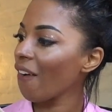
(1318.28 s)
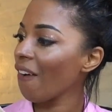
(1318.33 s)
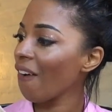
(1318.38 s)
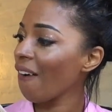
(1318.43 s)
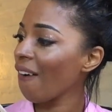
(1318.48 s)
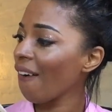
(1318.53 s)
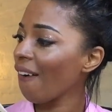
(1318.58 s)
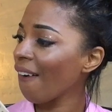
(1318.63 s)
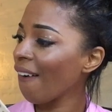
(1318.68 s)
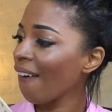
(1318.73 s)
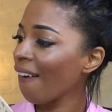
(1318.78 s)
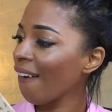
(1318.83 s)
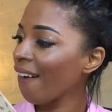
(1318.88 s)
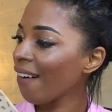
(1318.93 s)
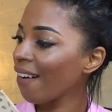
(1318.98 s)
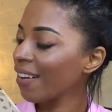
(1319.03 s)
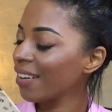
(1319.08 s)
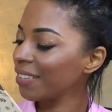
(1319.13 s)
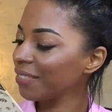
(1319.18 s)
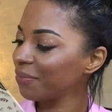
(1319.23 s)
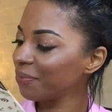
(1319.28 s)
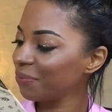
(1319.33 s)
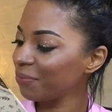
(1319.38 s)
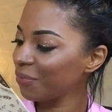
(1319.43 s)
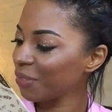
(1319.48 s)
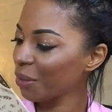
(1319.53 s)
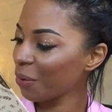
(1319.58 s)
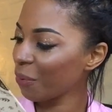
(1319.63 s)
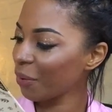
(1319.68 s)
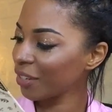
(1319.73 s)
Aww,
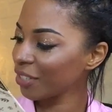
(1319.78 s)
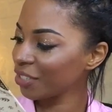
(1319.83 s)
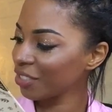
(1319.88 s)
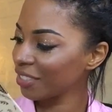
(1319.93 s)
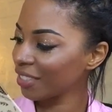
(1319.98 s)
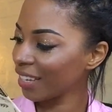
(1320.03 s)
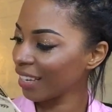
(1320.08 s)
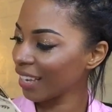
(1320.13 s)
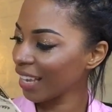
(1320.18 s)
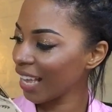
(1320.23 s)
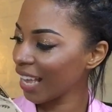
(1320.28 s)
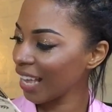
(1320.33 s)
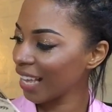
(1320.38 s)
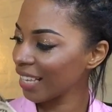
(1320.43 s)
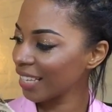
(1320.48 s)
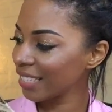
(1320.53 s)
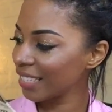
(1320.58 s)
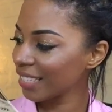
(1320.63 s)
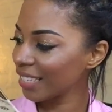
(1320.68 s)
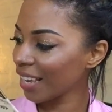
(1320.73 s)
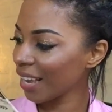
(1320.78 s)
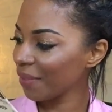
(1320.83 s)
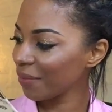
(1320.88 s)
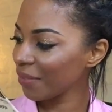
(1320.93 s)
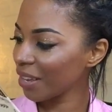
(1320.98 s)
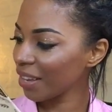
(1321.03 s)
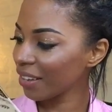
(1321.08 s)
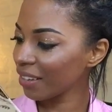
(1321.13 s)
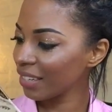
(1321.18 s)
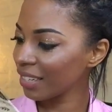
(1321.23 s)
the question I asked, I'm
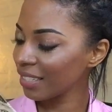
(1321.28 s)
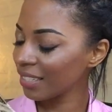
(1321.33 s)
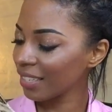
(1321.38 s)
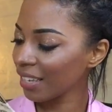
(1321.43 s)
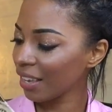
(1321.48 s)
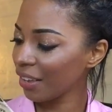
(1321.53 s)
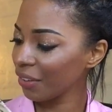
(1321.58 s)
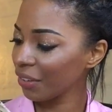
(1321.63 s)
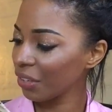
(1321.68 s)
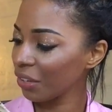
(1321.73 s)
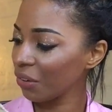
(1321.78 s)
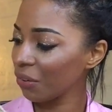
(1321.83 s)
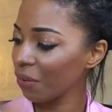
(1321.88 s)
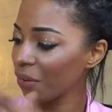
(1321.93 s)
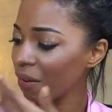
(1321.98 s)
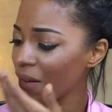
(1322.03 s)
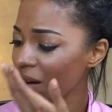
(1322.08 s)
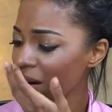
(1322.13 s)
not going to tell you.